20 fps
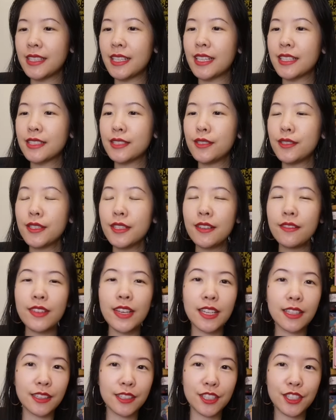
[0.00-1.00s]
the exclusive
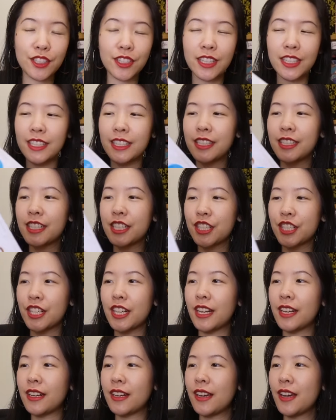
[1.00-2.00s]
illustrated
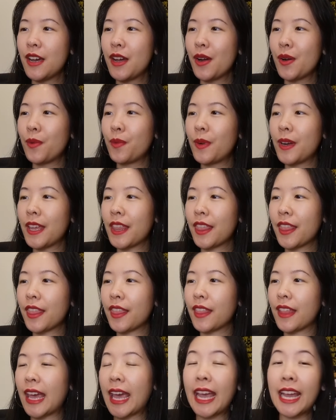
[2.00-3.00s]
edition with
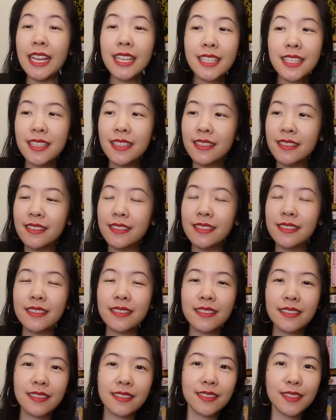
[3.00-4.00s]
eight
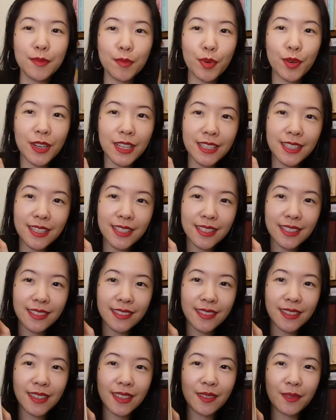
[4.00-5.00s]
prints
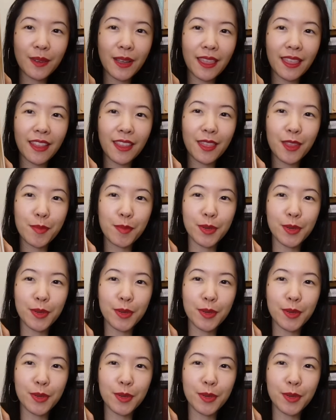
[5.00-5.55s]
within the